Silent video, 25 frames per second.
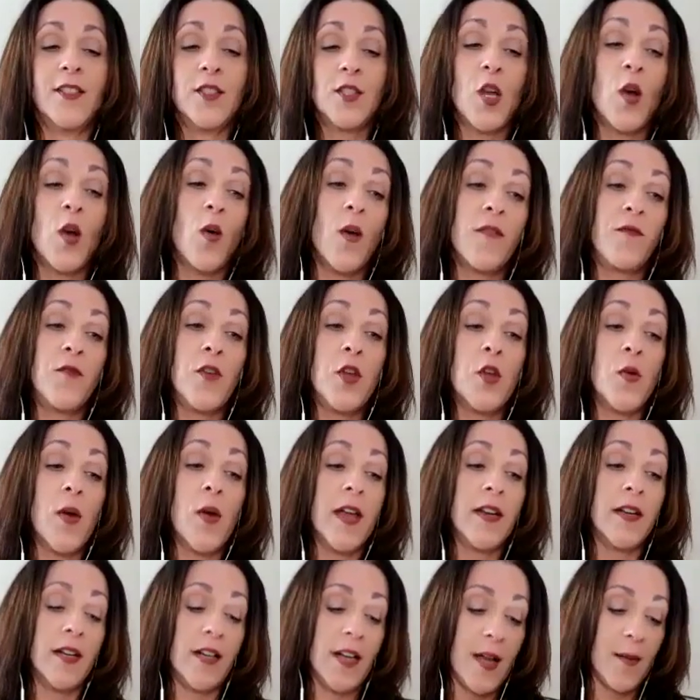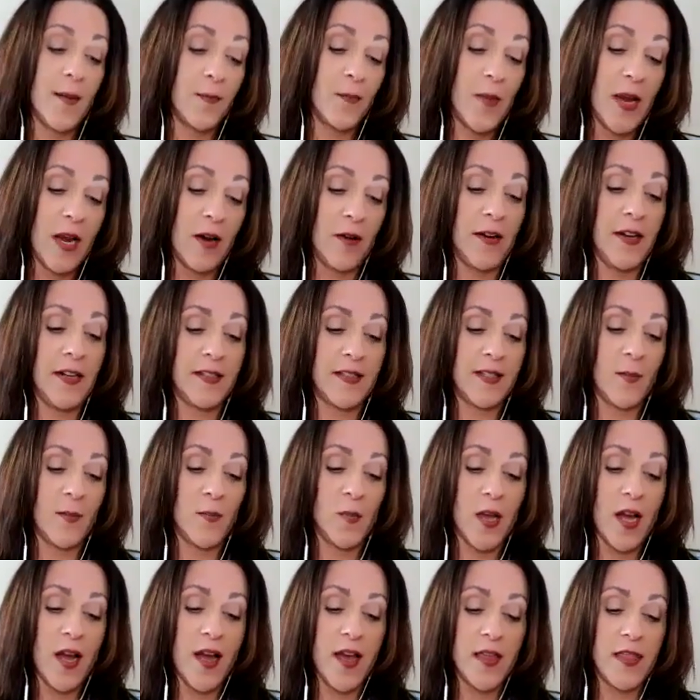So if you ended up marrying some
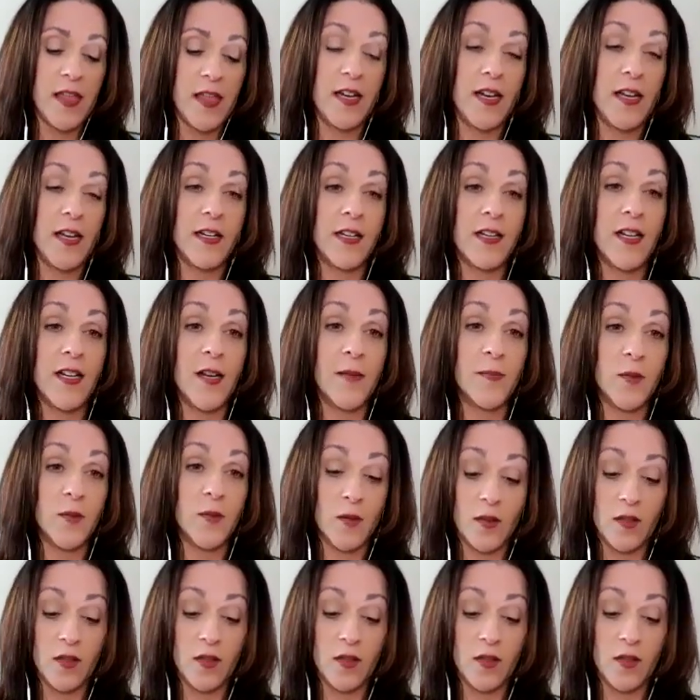guy that ended up